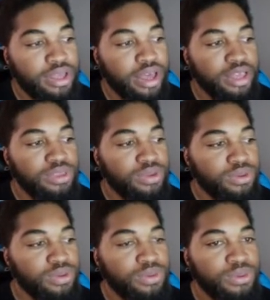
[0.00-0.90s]
I
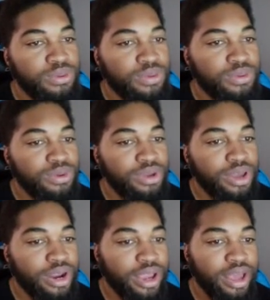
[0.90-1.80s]
do
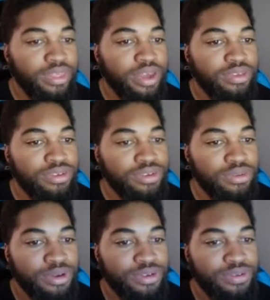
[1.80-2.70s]
kind of have that
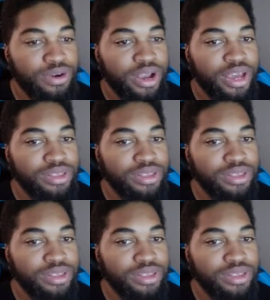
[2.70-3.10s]
situation where I